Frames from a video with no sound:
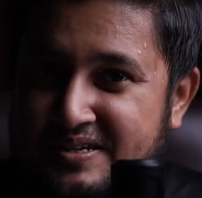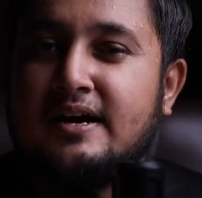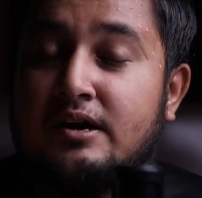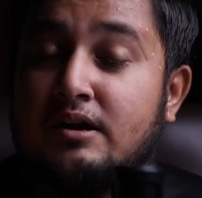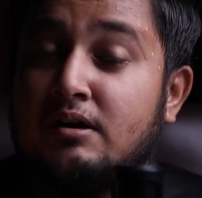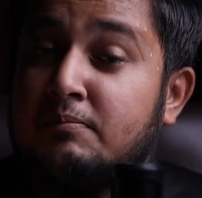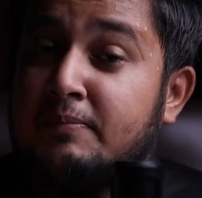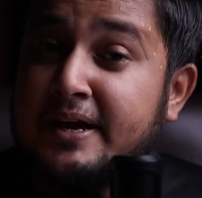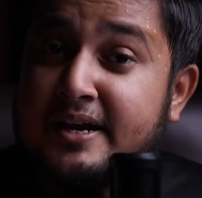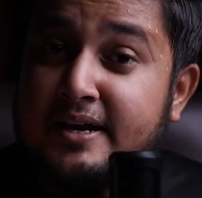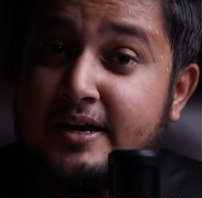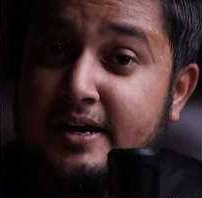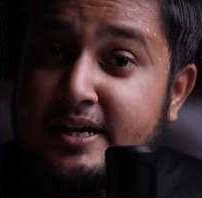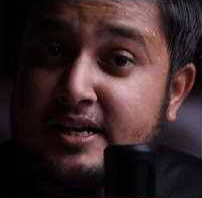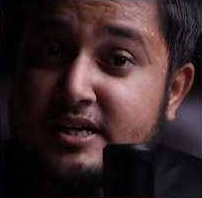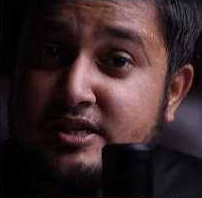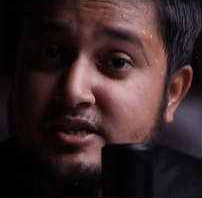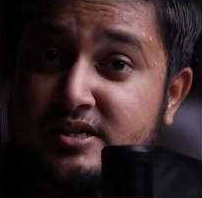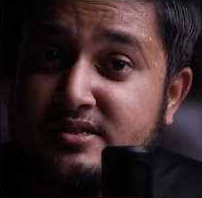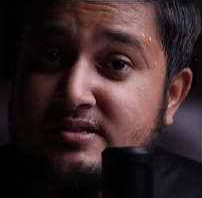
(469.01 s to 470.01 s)
Now, by
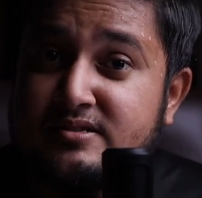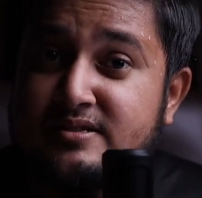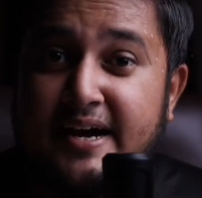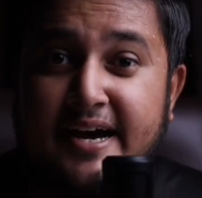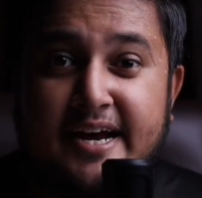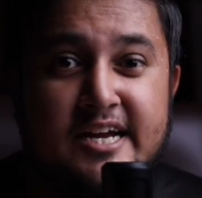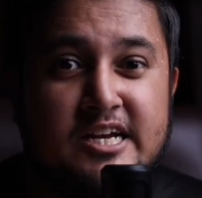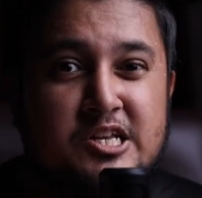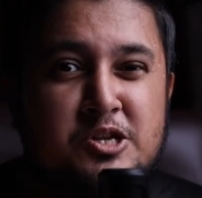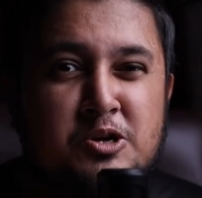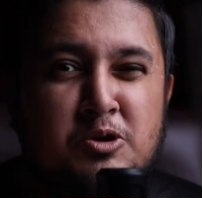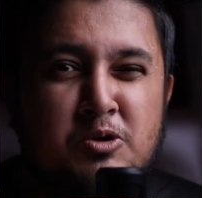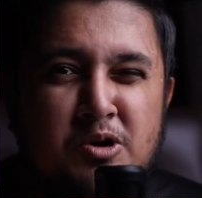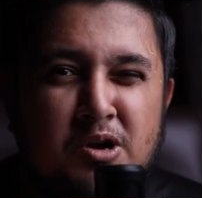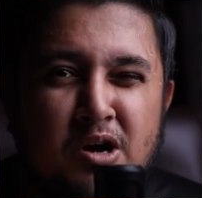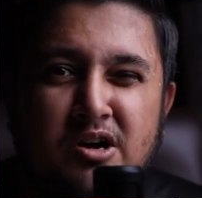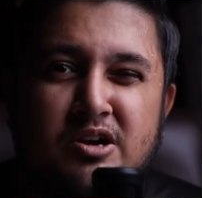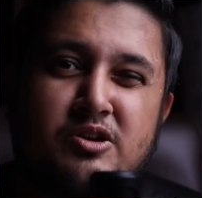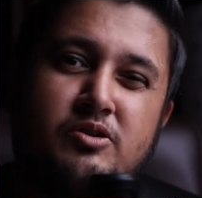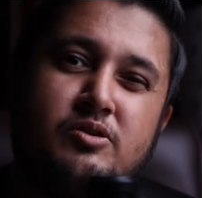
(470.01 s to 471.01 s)
connections, I do
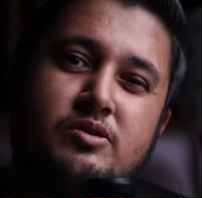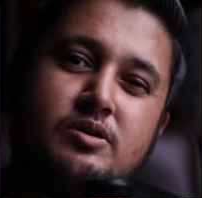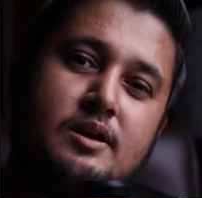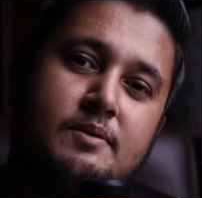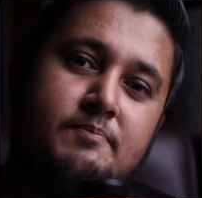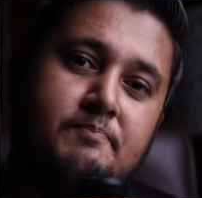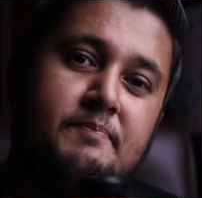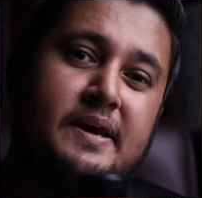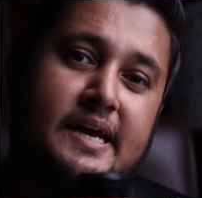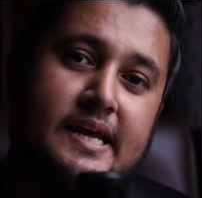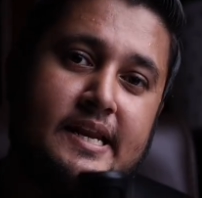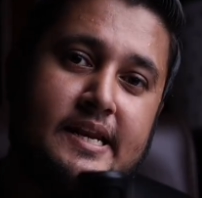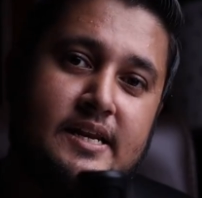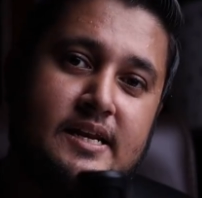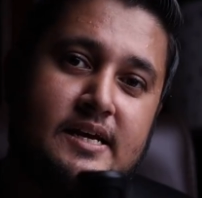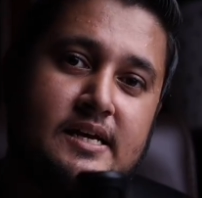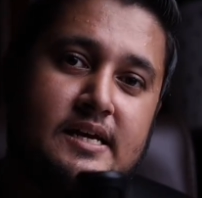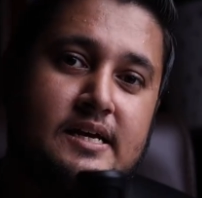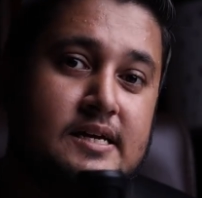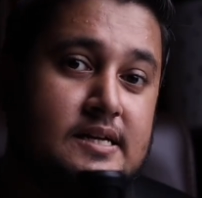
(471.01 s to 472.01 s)
not only
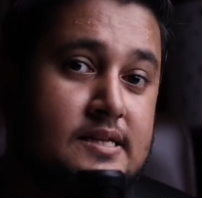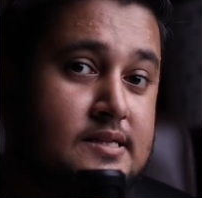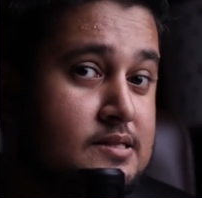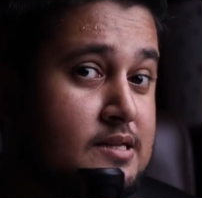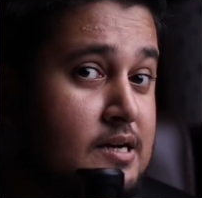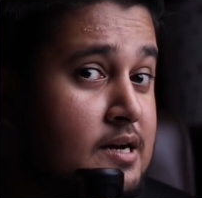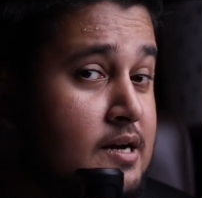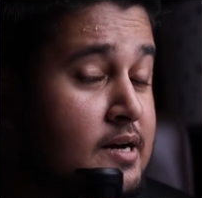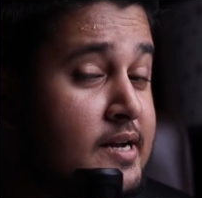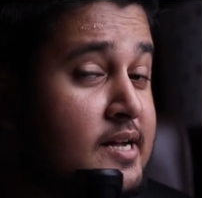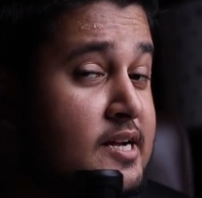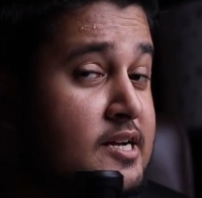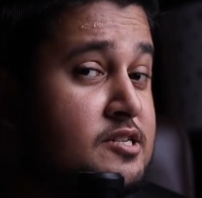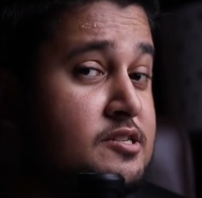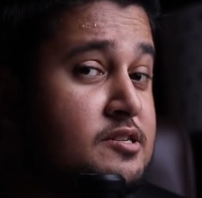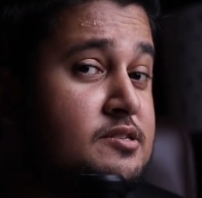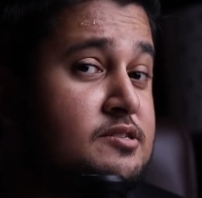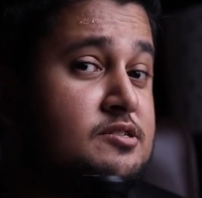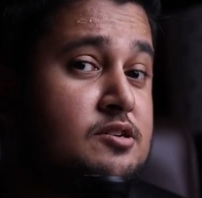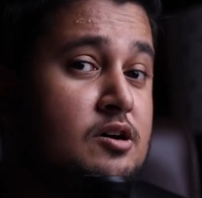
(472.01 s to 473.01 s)
mean the
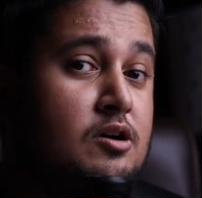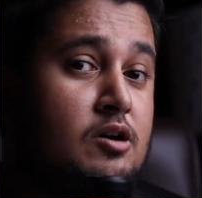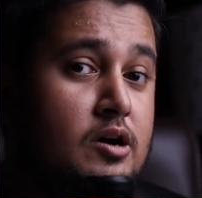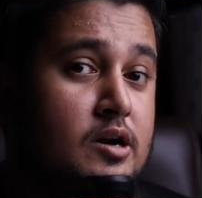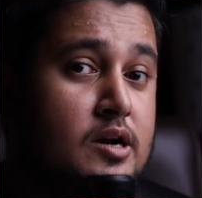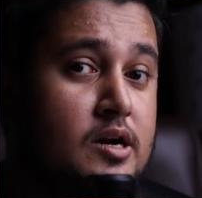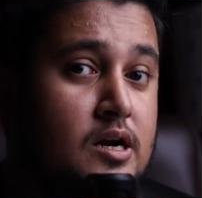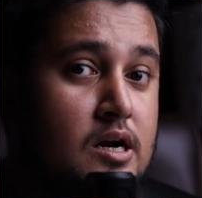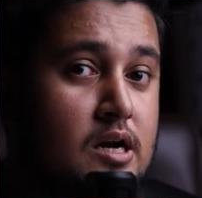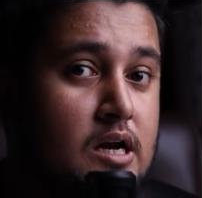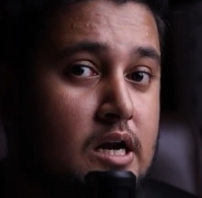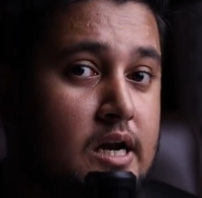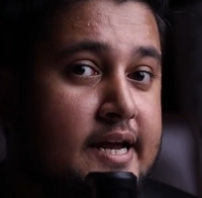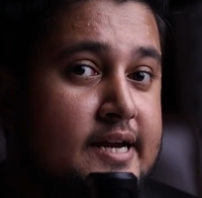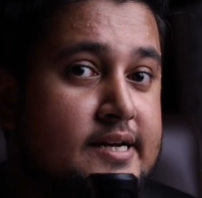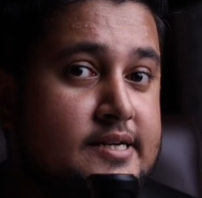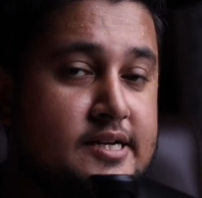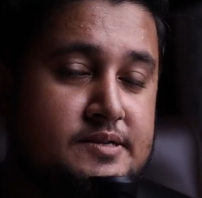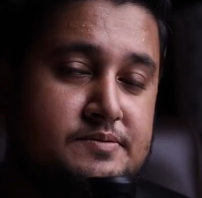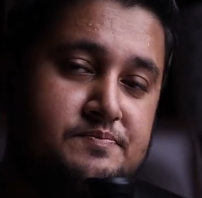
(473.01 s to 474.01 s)
connections on
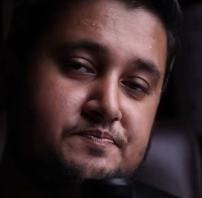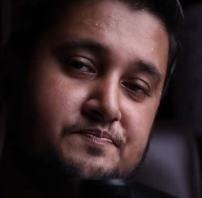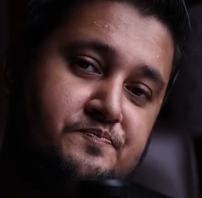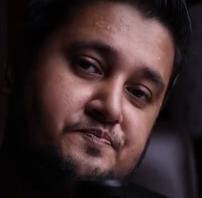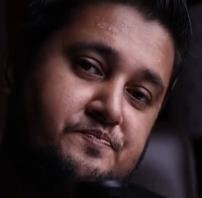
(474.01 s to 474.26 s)
LinkedIn.